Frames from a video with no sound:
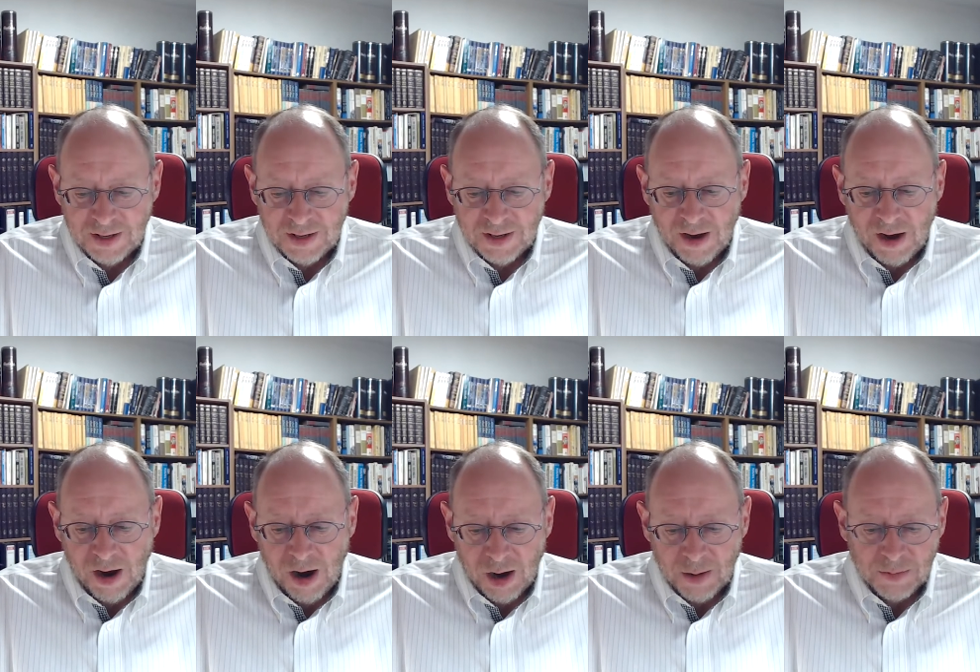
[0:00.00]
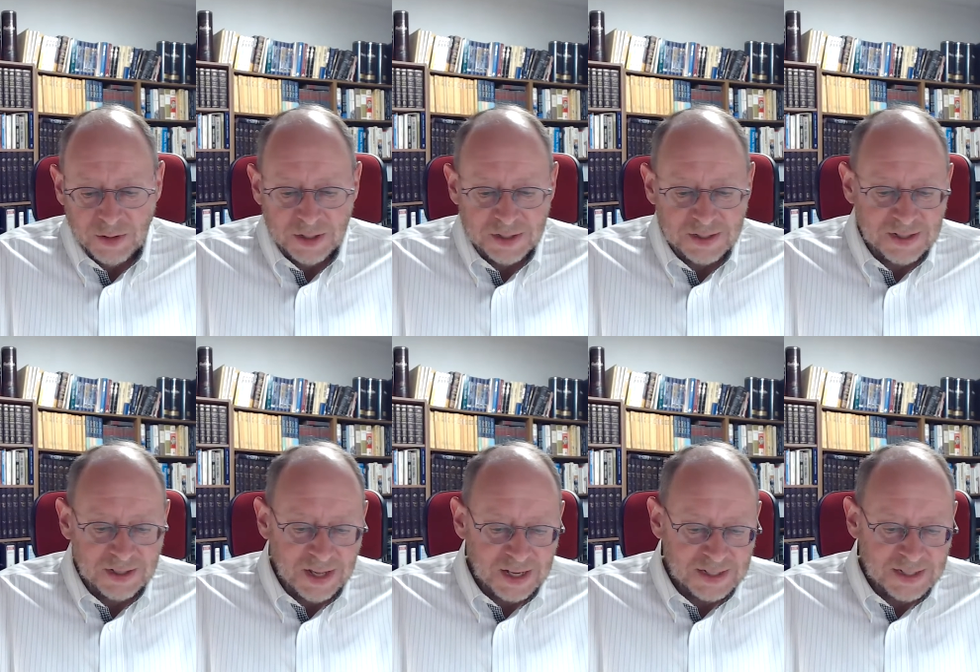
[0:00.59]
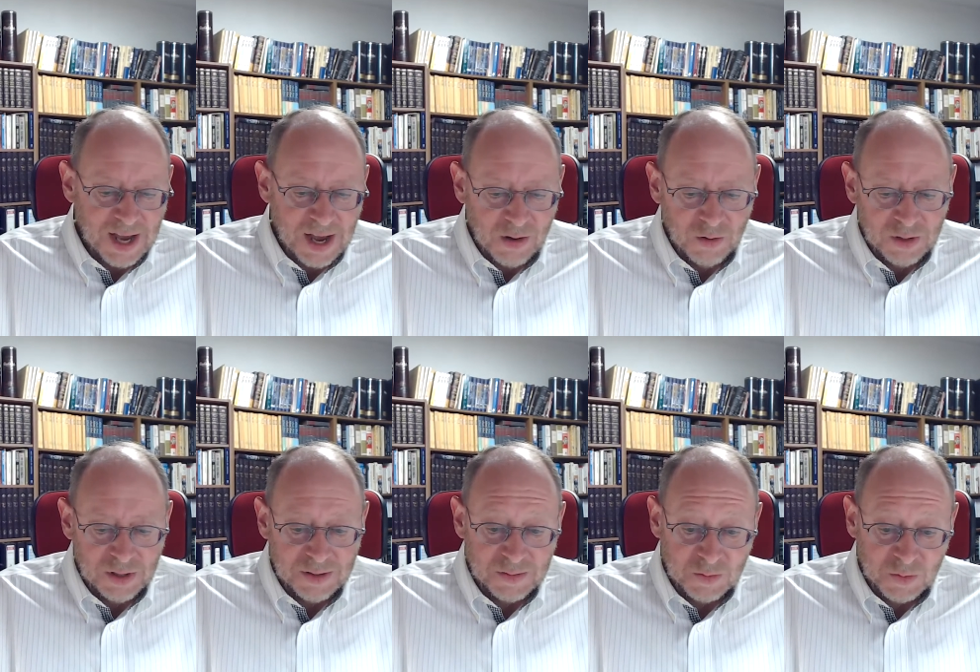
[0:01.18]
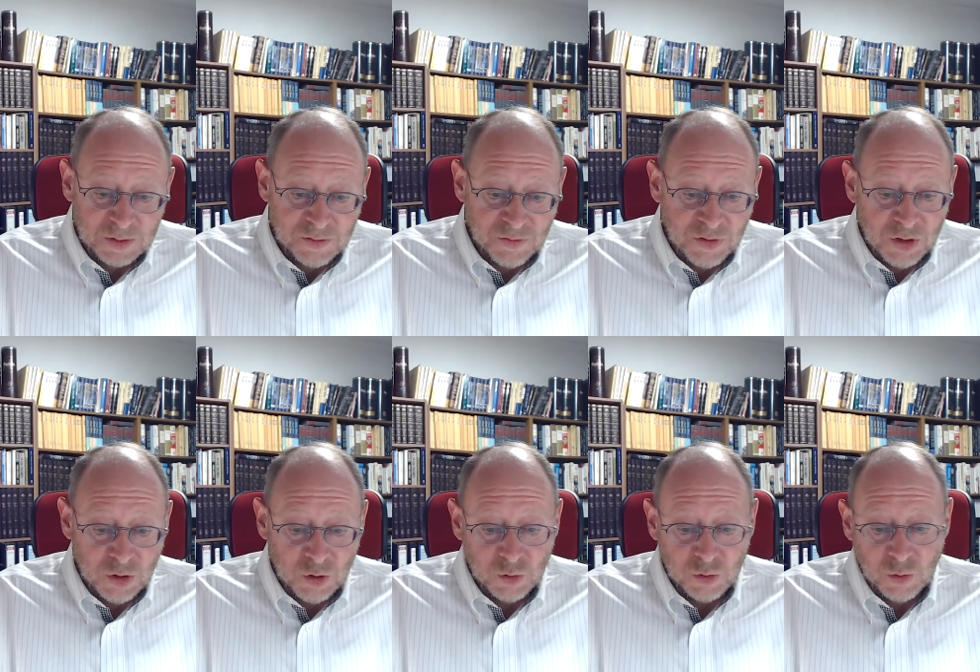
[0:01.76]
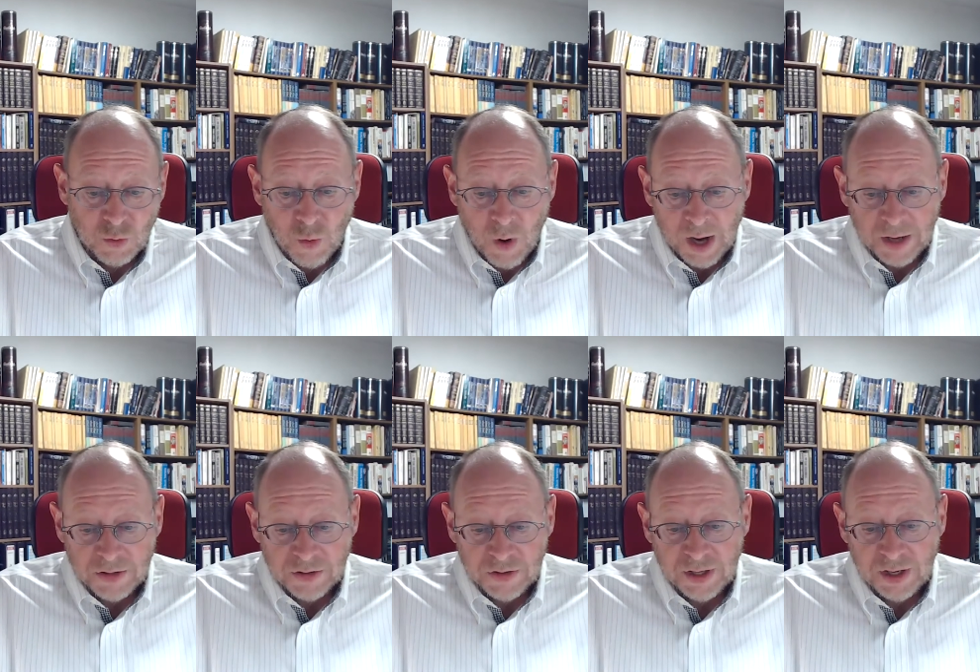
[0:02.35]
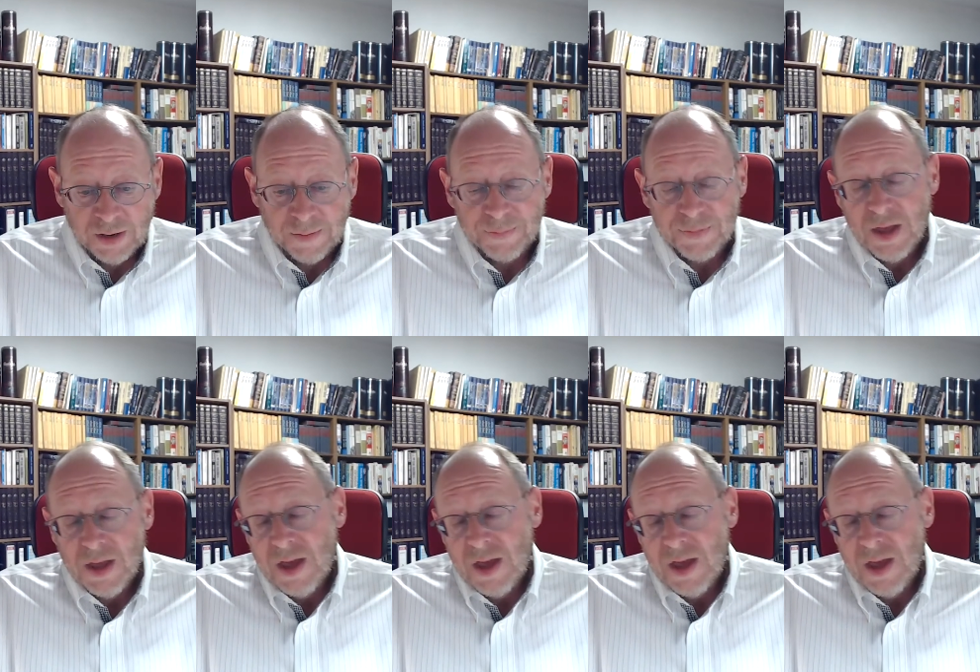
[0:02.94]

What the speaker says: harmless, and that's how it was viewed widely here.